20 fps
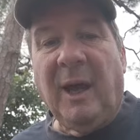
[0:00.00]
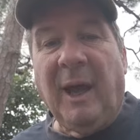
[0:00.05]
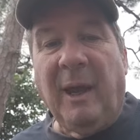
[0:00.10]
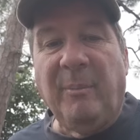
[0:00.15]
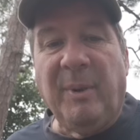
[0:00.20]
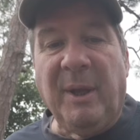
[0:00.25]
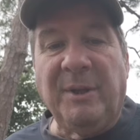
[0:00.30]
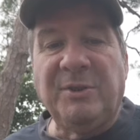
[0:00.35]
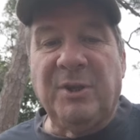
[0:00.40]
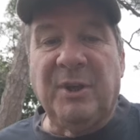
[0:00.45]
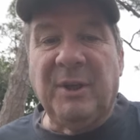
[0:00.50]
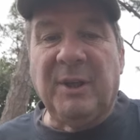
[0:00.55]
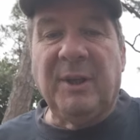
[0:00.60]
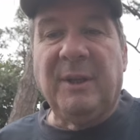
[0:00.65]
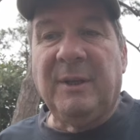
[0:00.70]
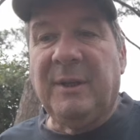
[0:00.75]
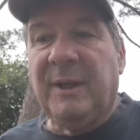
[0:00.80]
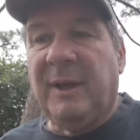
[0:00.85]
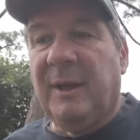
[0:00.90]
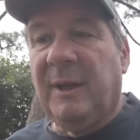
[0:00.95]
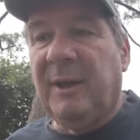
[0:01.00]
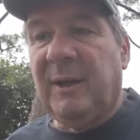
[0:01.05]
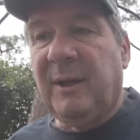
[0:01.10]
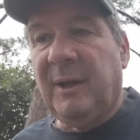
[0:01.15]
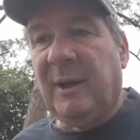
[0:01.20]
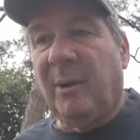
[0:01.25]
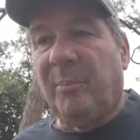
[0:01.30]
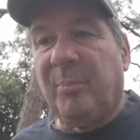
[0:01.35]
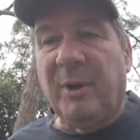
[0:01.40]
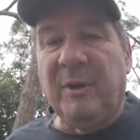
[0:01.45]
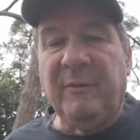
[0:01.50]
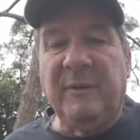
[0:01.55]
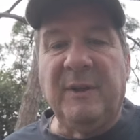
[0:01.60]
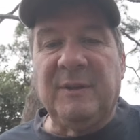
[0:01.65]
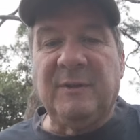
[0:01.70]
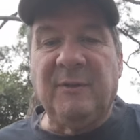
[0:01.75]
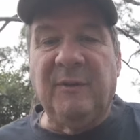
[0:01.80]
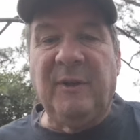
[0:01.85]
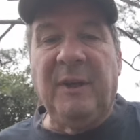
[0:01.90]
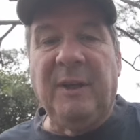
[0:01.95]
I mentioned in a
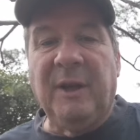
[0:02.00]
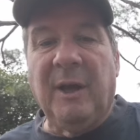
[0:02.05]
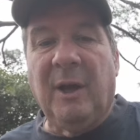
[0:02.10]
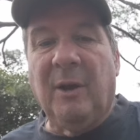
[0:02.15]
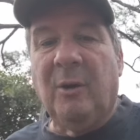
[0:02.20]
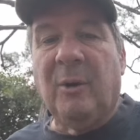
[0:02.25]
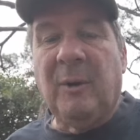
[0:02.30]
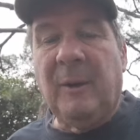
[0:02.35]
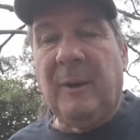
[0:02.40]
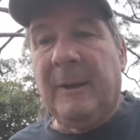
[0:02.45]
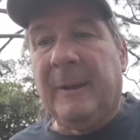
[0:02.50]
previous video